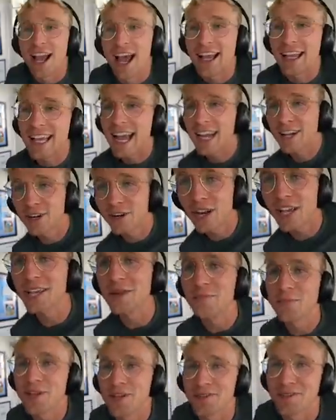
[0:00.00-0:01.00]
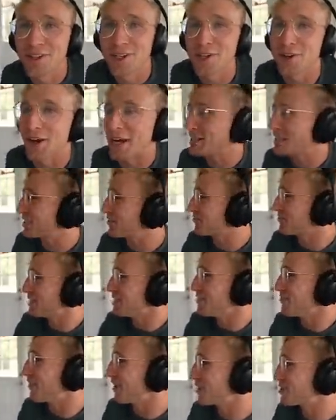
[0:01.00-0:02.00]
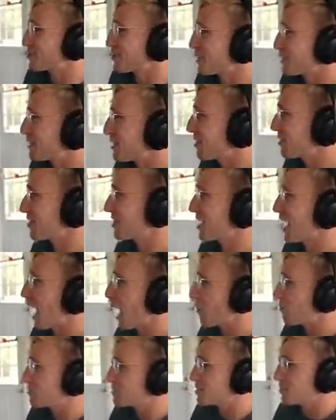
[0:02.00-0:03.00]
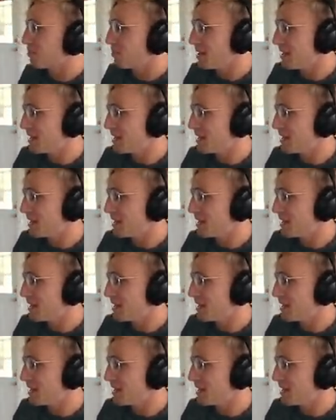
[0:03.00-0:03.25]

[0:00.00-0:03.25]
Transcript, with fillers: I kind of ran a bit of an aggressive defense right there. Gaps B.